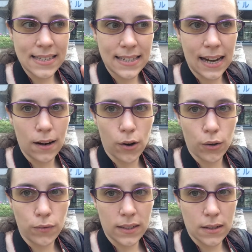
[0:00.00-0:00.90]
style
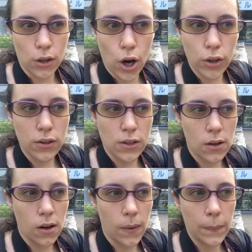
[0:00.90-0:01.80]
outfit, not
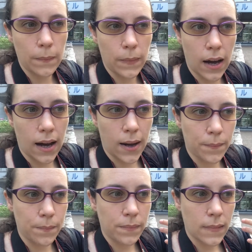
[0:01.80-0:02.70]
the
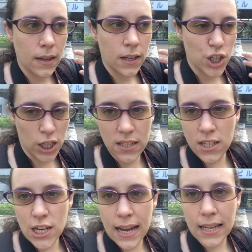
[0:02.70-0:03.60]
jeans
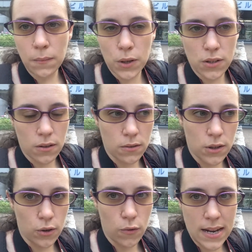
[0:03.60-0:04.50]
jacket, but
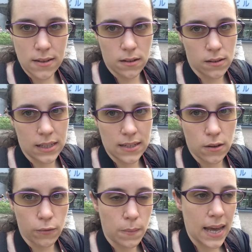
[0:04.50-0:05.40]
the dress underneath
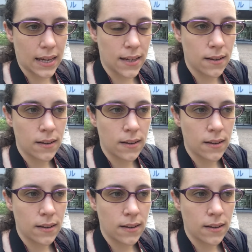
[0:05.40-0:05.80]
of Meg.